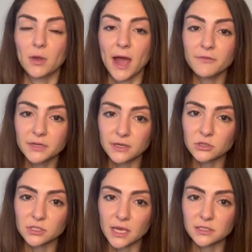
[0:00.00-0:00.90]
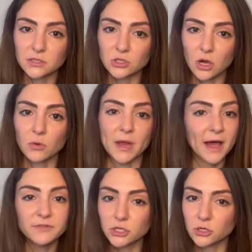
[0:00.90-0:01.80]
we have to exercise this dog, we
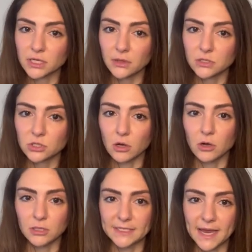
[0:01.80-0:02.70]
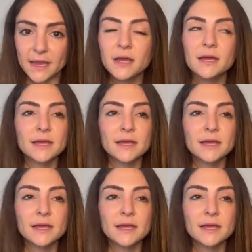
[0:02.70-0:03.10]
have to entertain this dog all day.